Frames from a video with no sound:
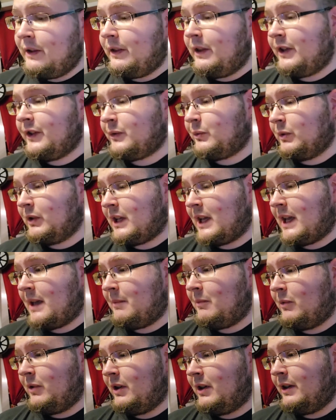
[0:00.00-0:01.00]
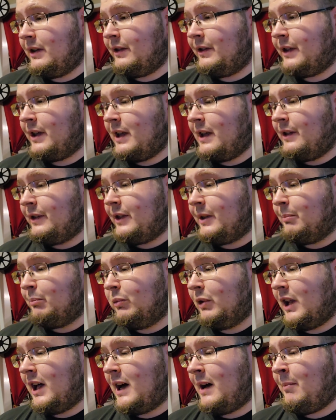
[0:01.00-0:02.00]
this one came with The
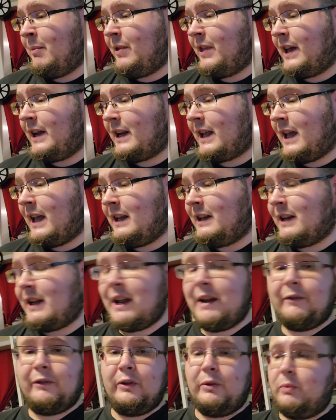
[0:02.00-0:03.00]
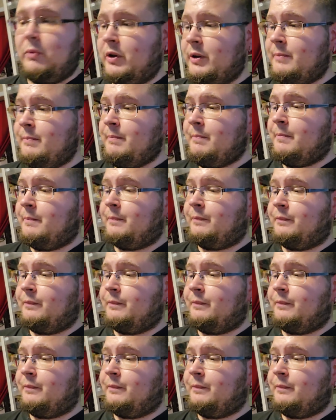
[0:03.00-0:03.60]
Blob That Ate Everyone,